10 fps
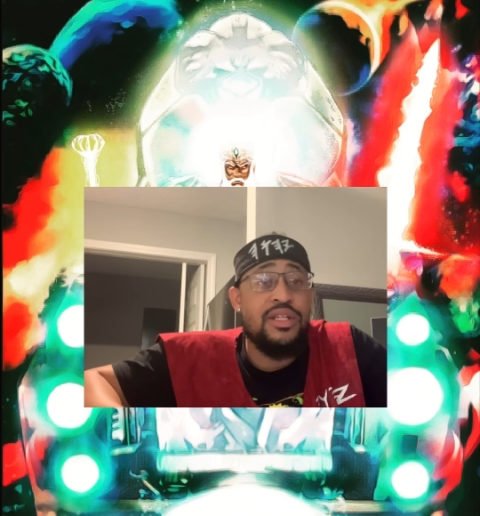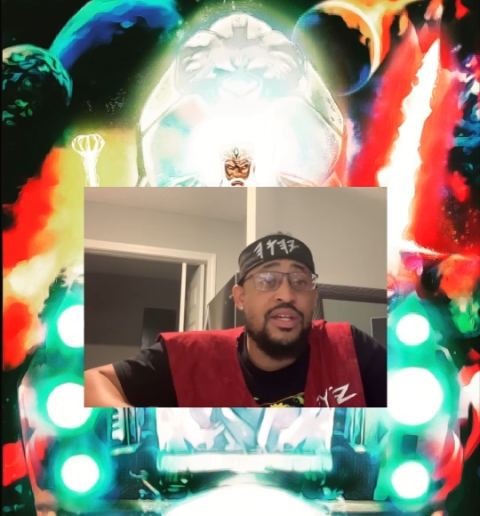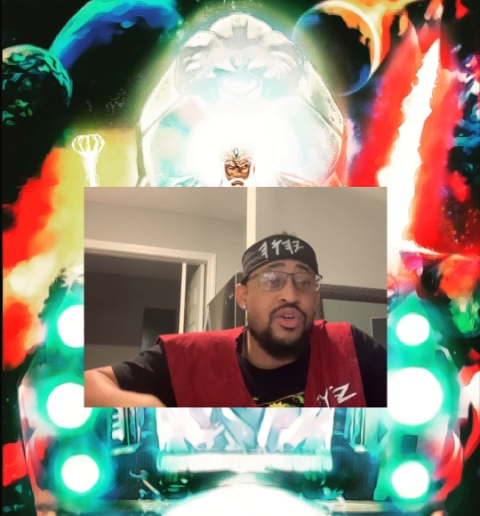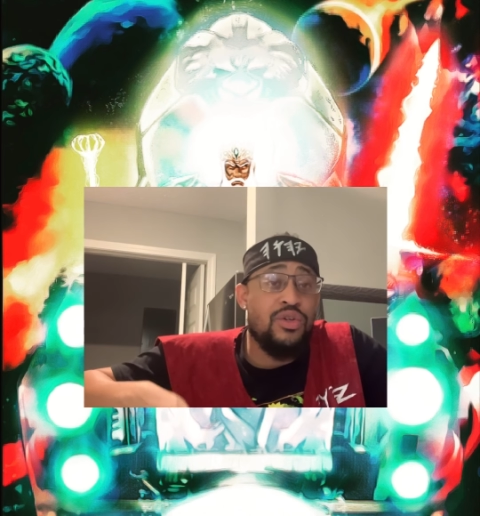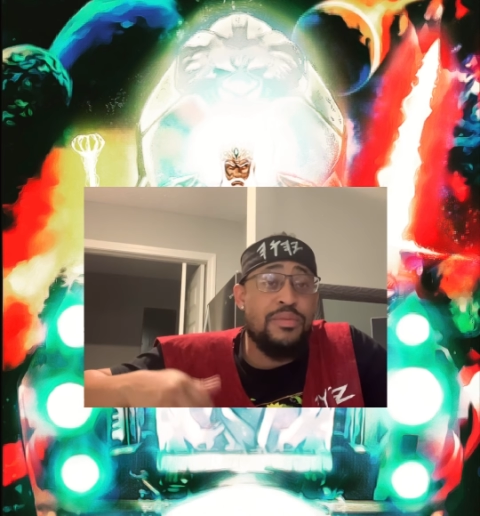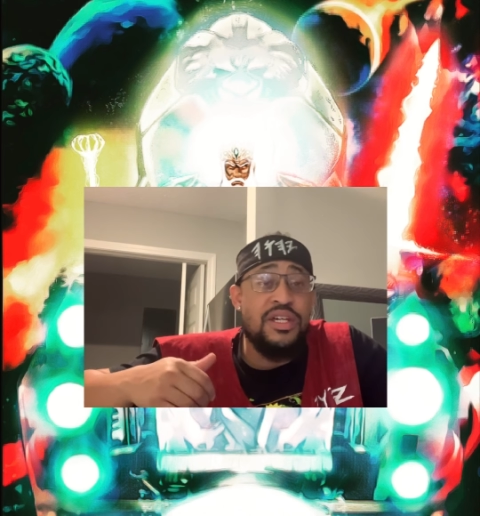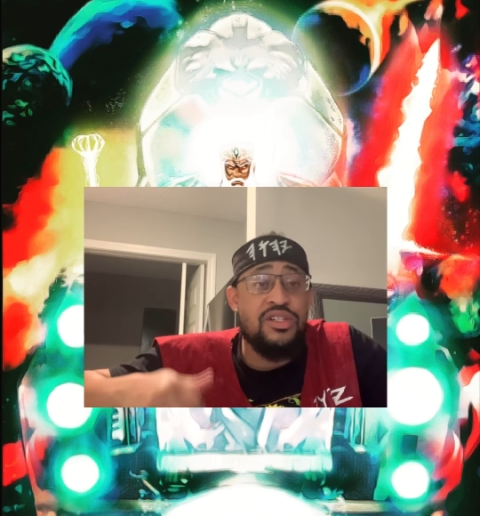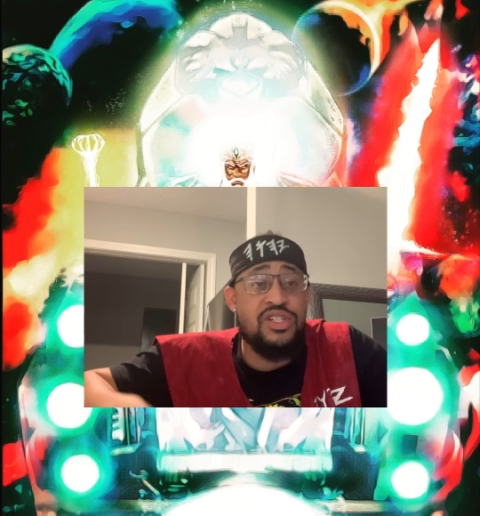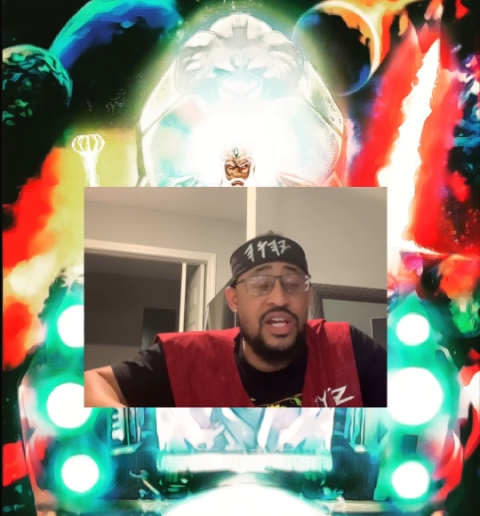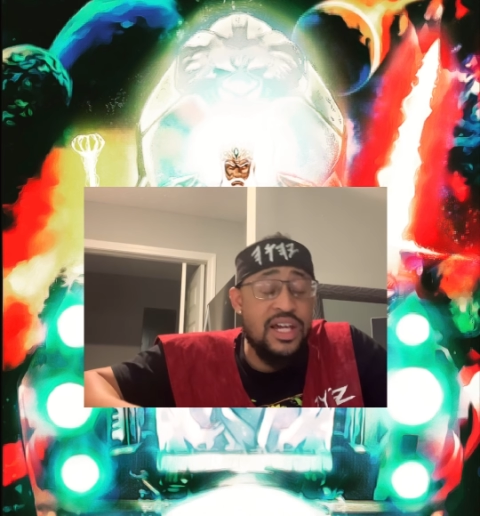They're going to be
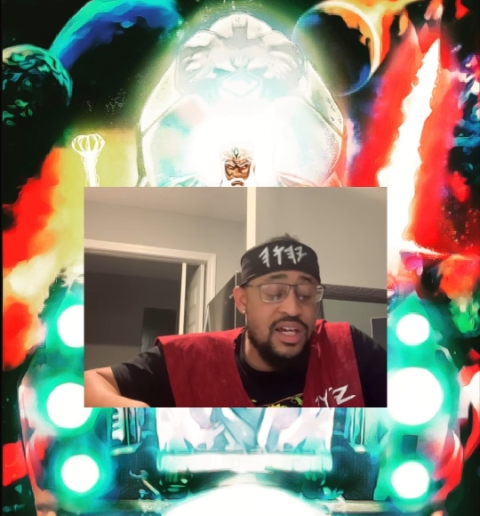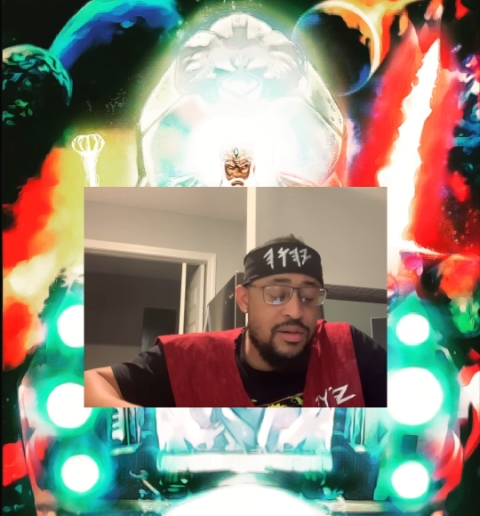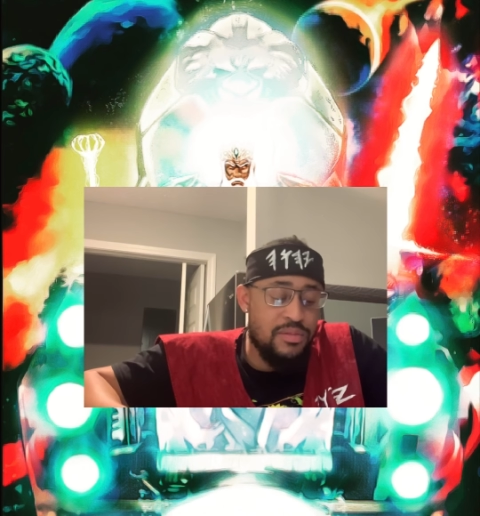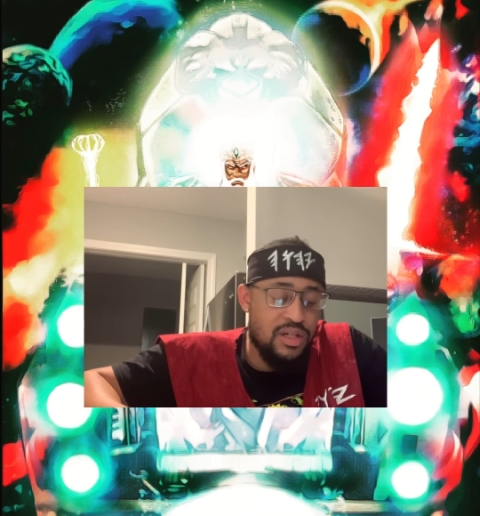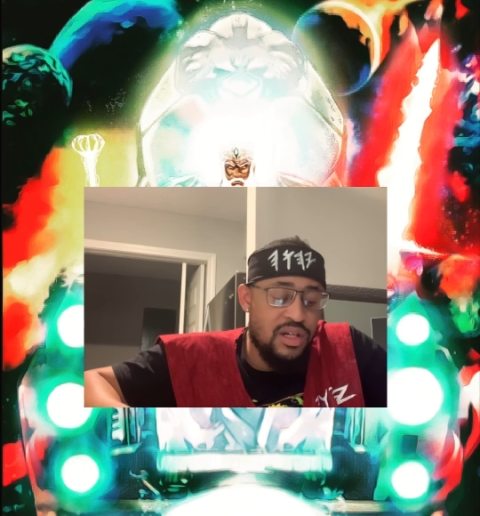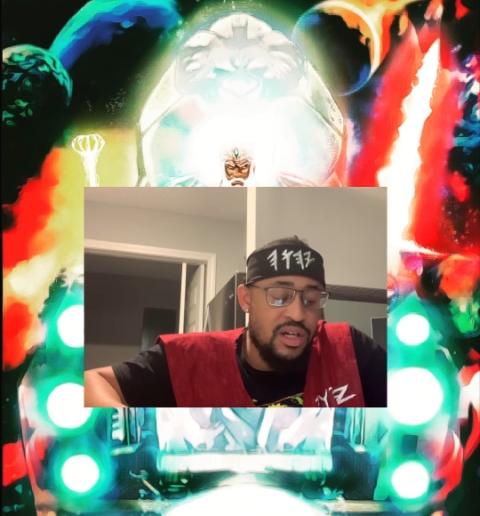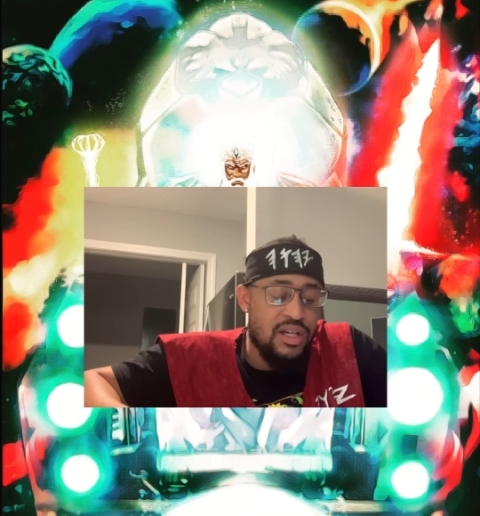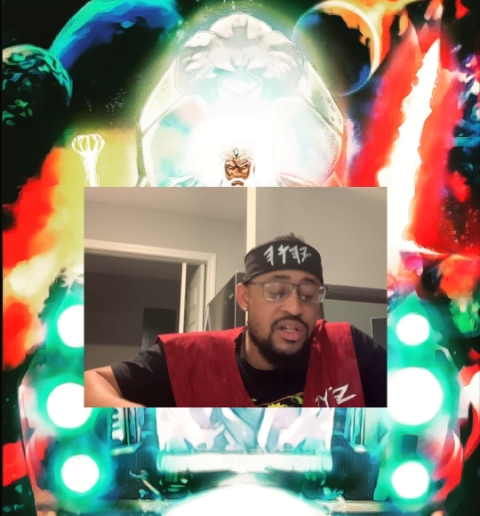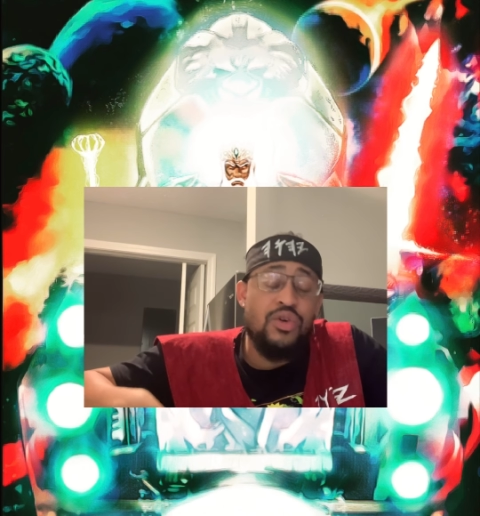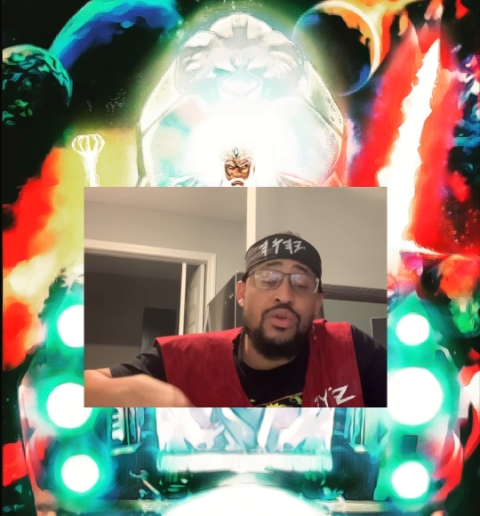ashamed.
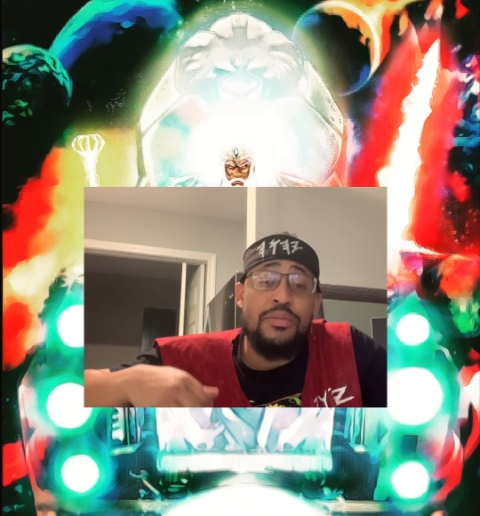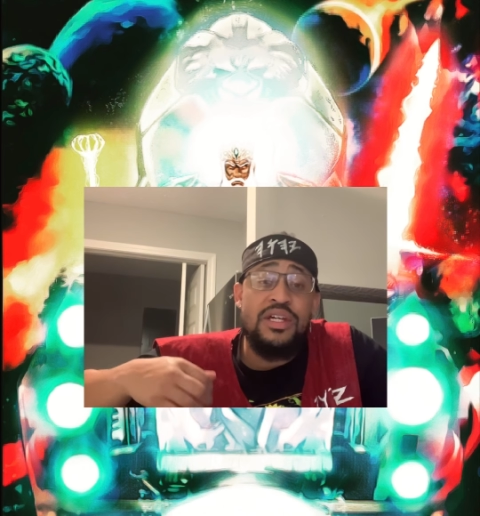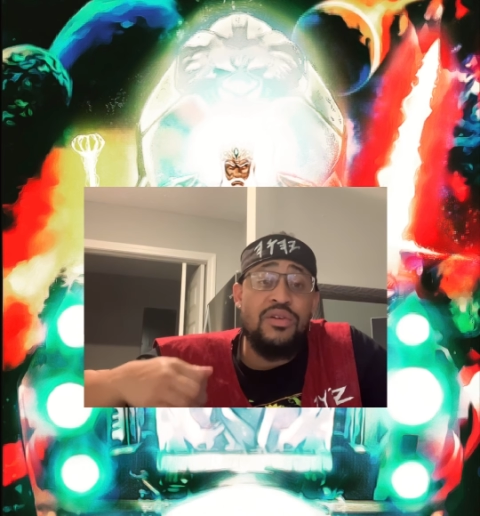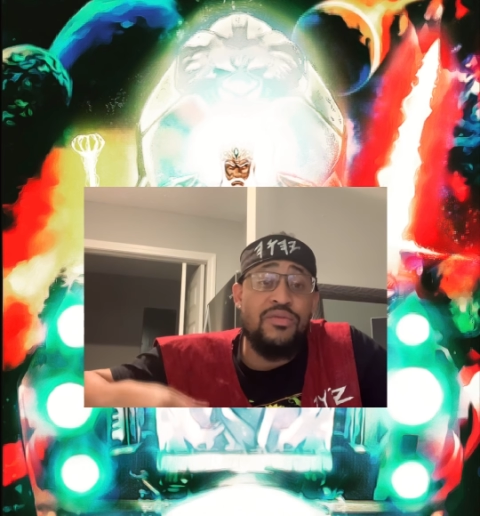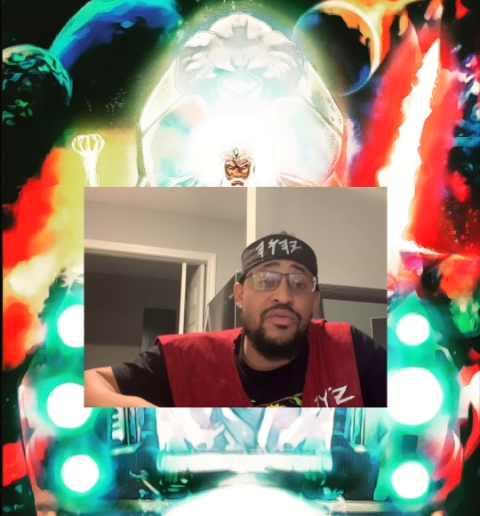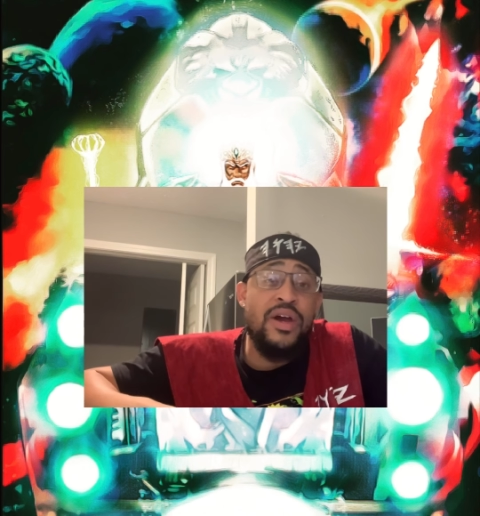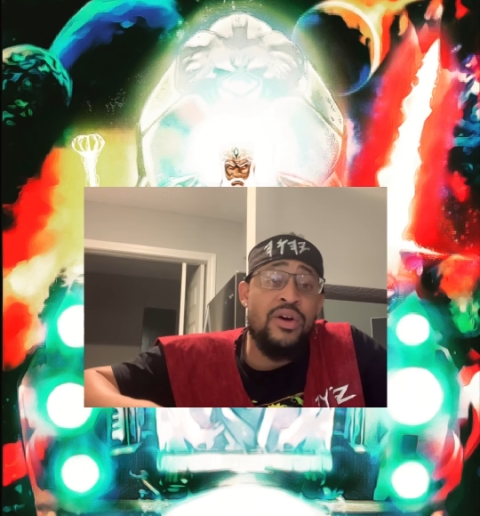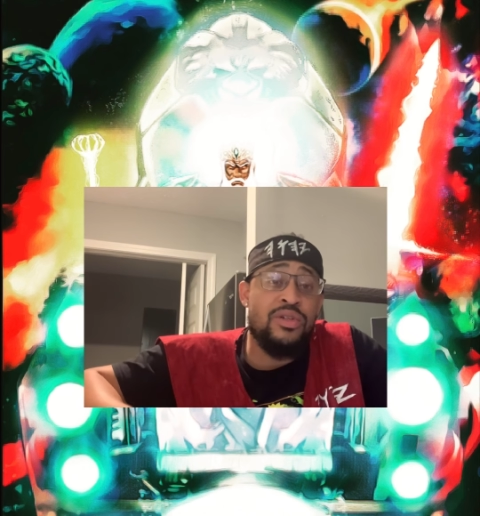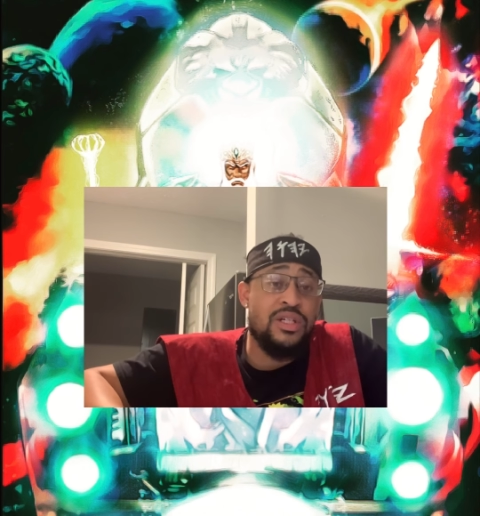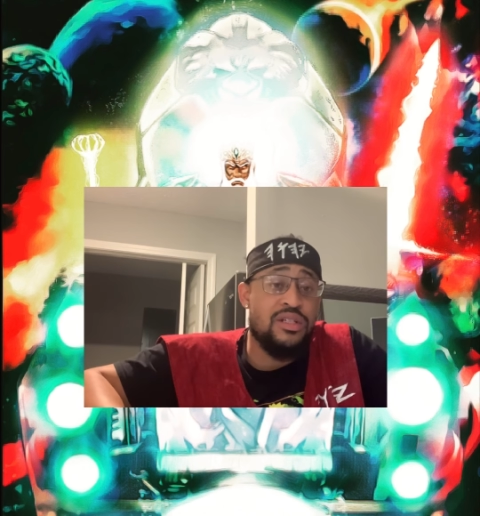They're going to be
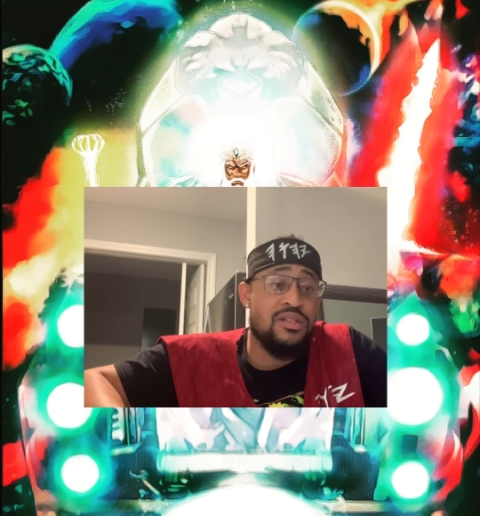confounded.